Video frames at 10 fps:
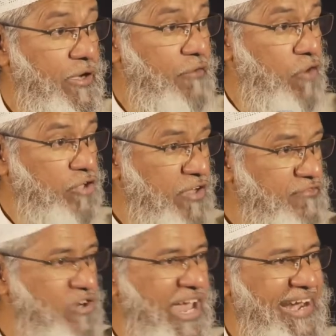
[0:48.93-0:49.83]
4th of
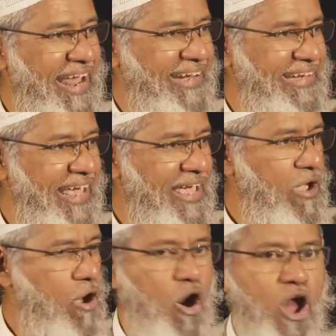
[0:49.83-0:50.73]
July, next day,
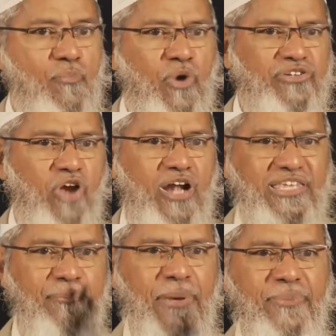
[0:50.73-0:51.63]
almost all
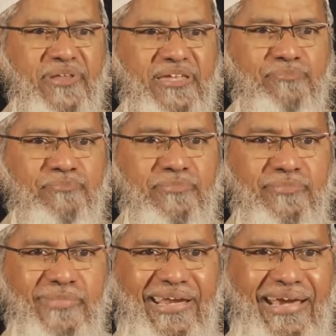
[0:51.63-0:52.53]
the papers in,
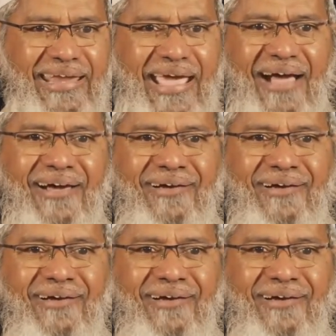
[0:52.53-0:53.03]
in India,